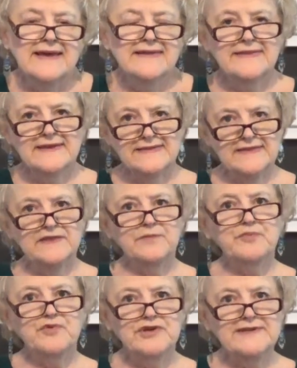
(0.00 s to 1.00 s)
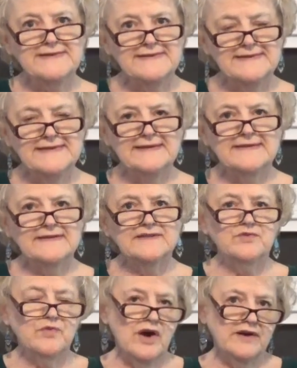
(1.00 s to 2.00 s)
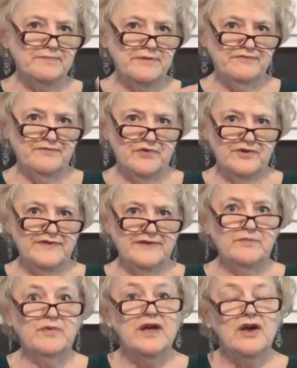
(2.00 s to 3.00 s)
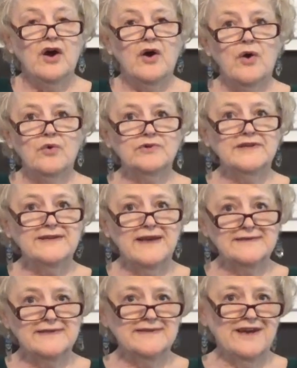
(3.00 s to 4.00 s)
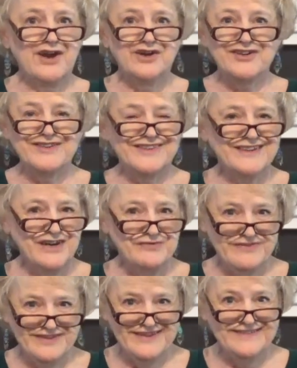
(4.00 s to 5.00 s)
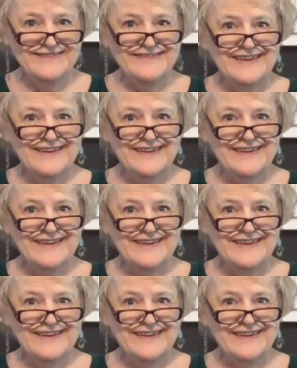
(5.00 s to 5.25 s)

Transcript: that the priests needed to walk before them, holding onto the Ark of the Covenant,